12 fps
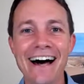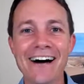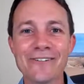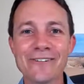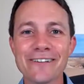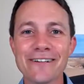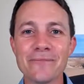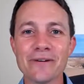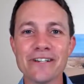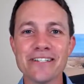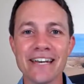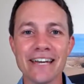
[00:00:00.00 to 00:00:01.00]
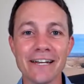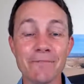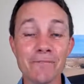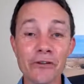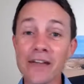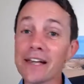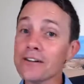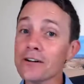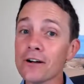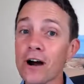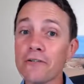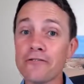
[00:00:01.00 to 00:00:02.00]
I really appreciate it. So that's
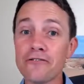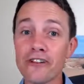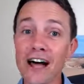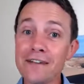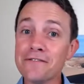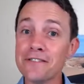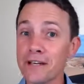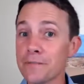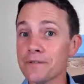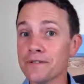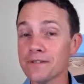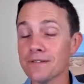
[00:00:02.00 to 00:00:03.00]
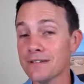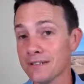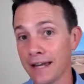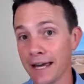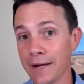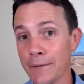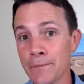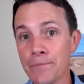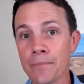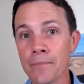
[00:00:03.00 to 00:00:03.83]
our 5 tips today.